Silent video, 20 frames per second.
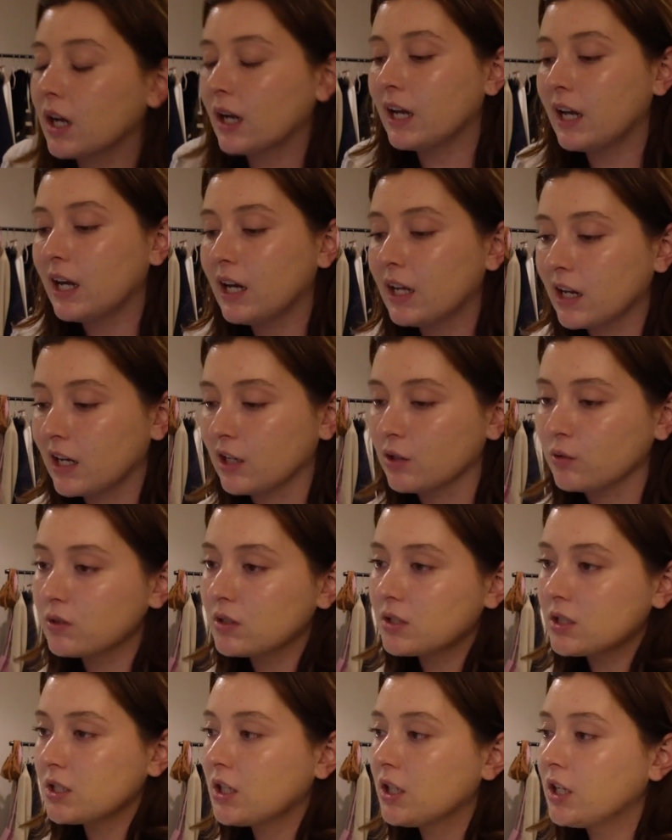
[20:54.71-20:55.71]
I head
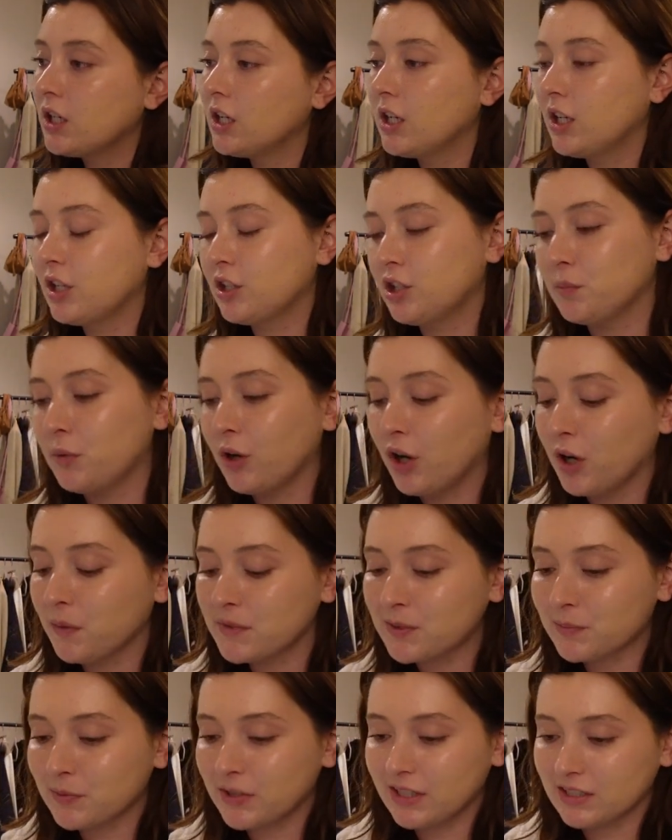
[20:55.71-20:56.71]
out to Palm
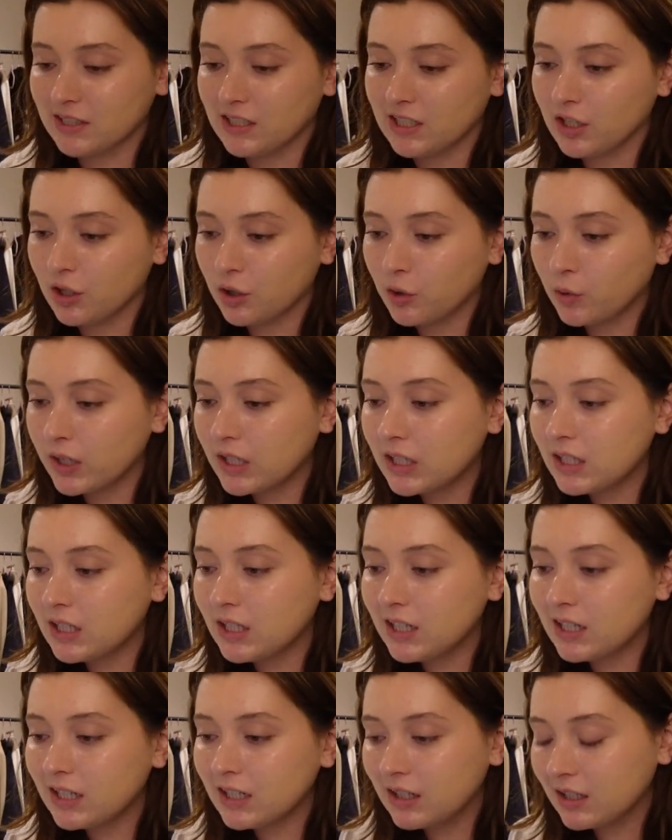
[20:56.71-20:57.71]
Springs, I need to
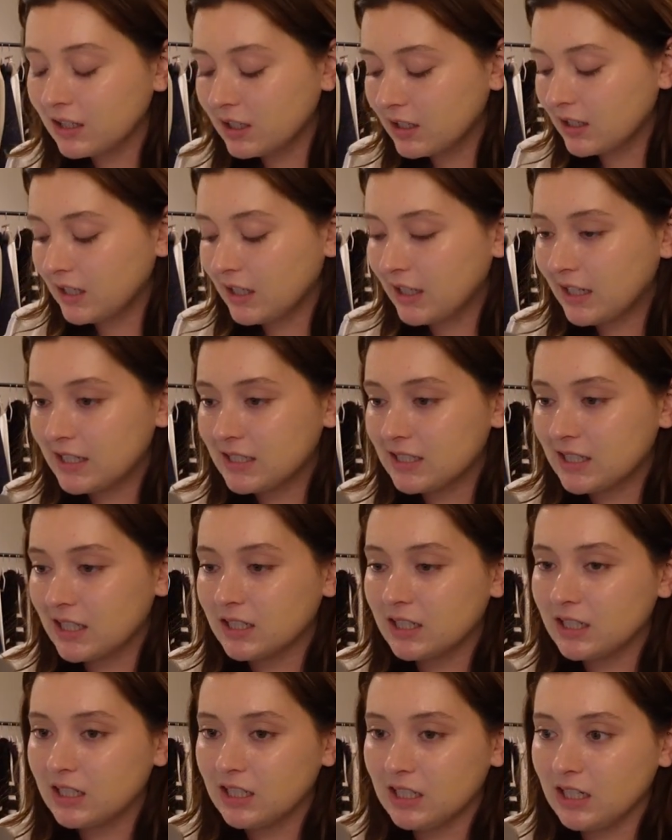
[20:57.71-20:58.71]
quickly send
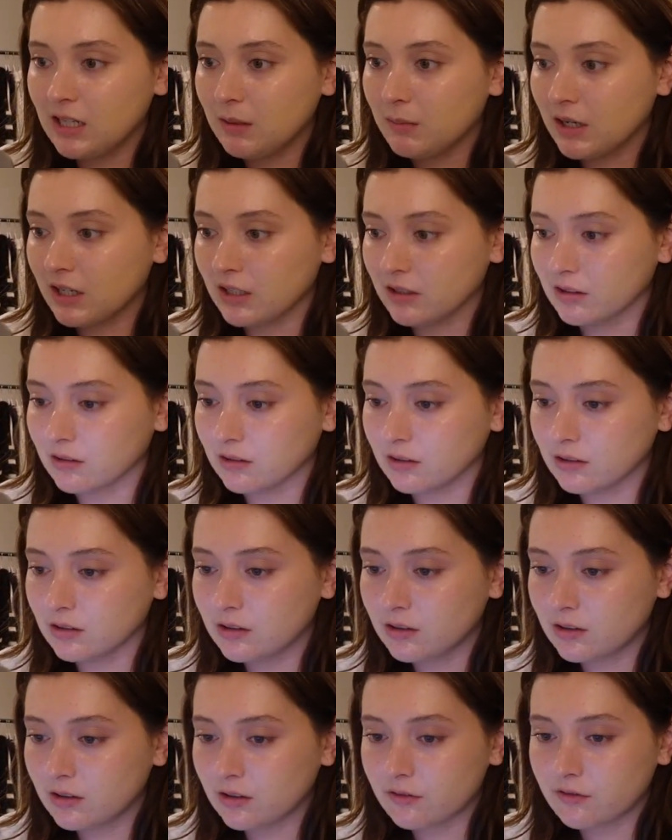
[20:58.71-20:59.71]
an
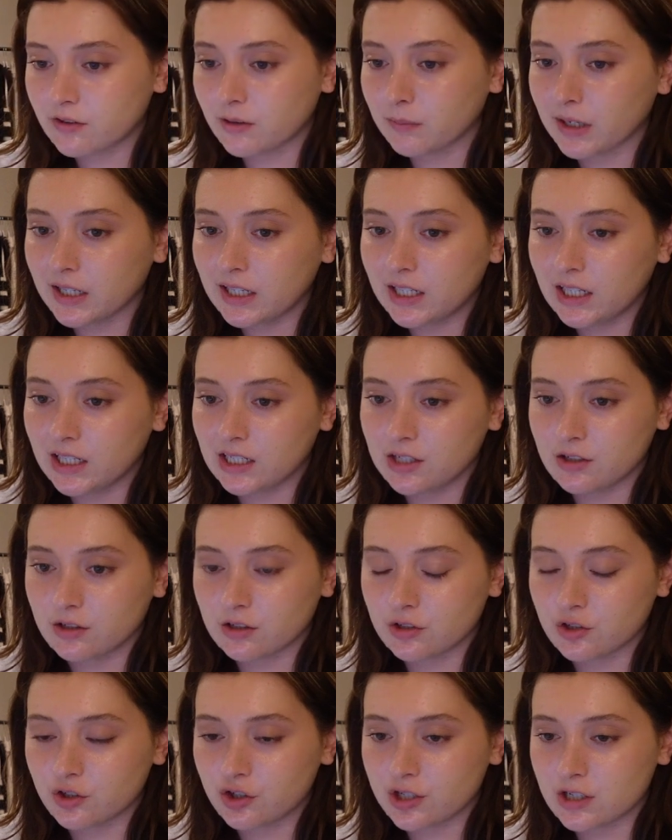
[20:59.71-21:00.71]
email for my
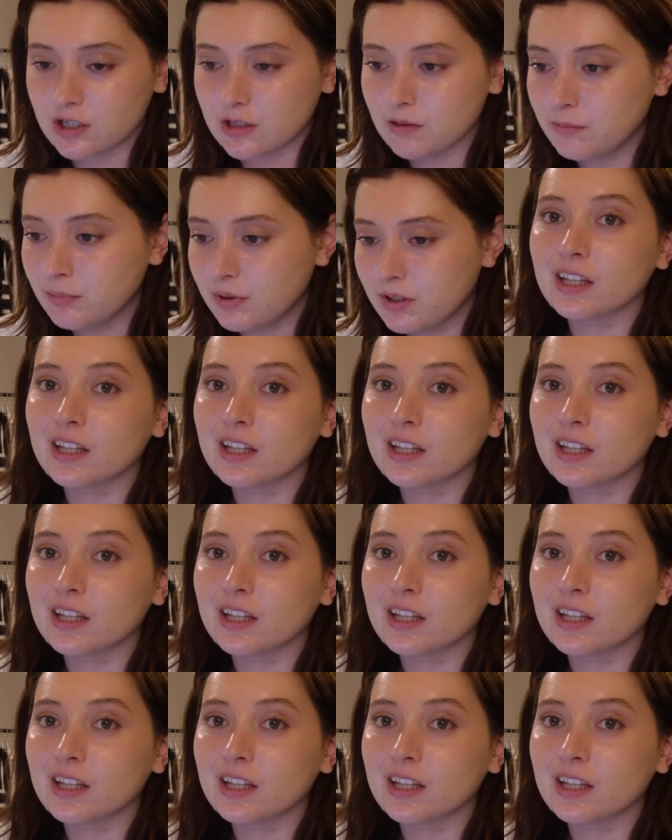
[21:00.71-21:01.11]
internship.